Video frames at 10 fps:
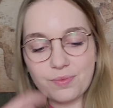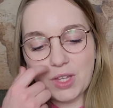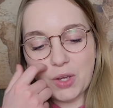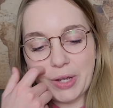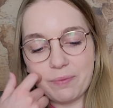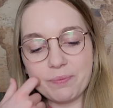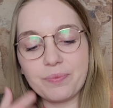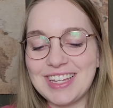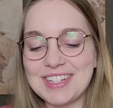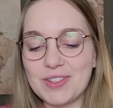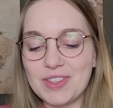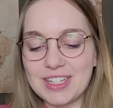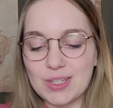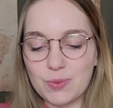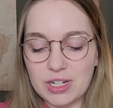Okay, so
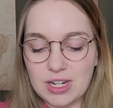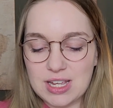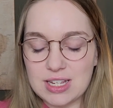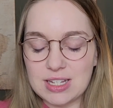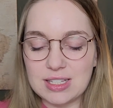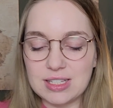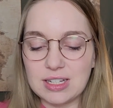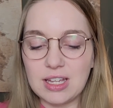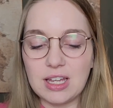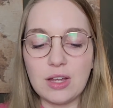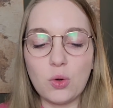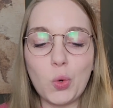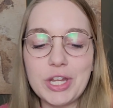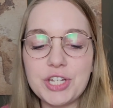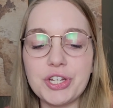this one is
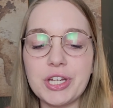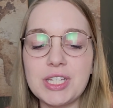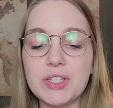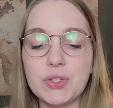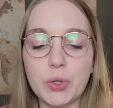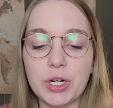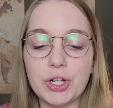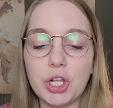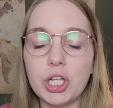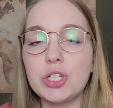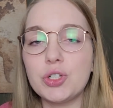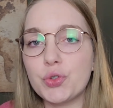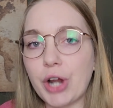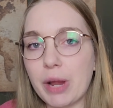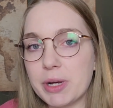which historical
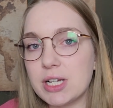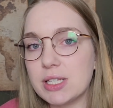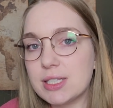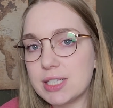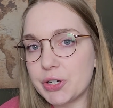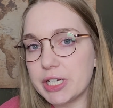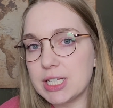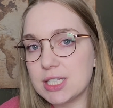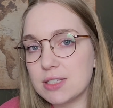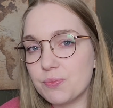drama series?